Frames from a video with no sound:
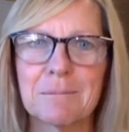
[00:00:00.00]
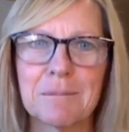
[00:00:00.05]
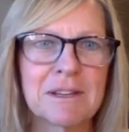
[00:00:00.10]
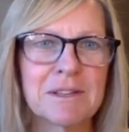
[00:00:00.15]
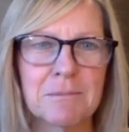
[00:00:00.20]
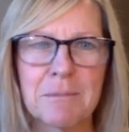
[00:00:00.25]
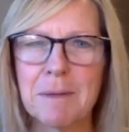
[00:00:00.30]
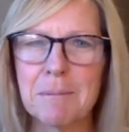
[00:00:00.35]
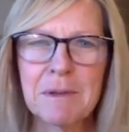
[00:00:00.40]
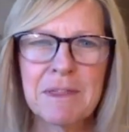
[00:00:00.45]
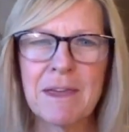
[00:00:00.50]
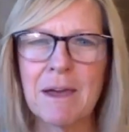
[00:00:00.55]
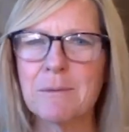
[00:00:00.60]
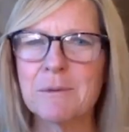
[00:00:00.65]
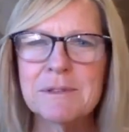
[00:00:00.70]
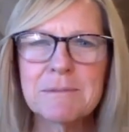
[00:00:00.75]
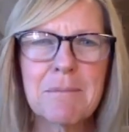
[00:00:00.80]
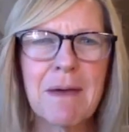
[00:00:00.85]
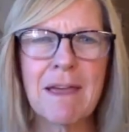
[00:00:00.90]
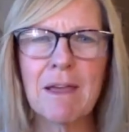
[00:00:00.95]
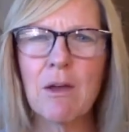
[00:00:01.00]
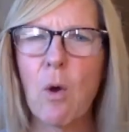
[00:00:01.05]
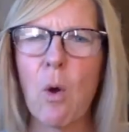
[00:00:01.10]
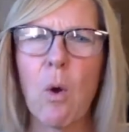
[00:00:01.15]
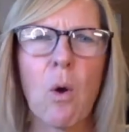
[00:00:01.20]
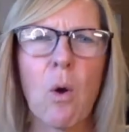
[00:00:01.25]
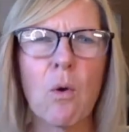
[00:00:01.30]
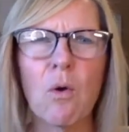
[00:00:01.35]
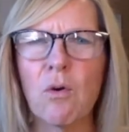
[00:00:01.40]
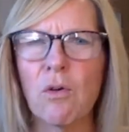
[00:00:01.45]
because remember, that was my
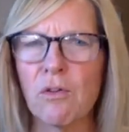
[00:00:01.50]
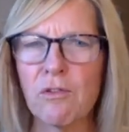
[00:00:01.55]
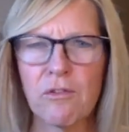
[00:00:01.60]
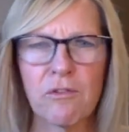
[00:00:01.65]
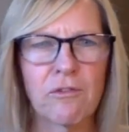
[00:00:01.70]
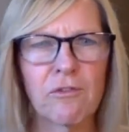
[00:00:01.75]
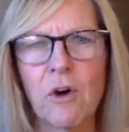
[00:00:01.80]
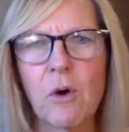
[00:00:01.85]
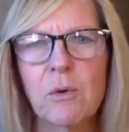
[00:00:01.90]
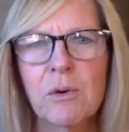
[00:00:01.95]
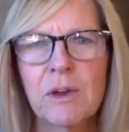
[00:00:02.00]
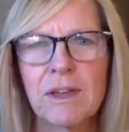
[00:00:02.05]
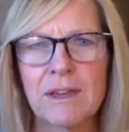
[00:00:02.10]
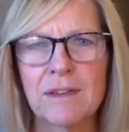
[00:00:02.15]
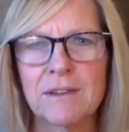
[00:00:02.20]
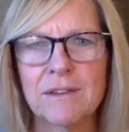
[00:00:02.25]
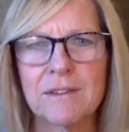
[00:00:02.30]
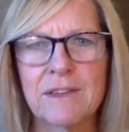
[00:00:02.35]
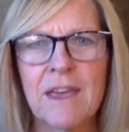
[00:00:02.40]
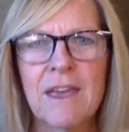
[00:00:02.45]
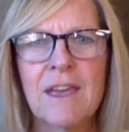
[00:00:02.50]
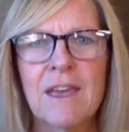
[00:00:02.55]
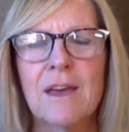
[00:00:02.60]
whole focus,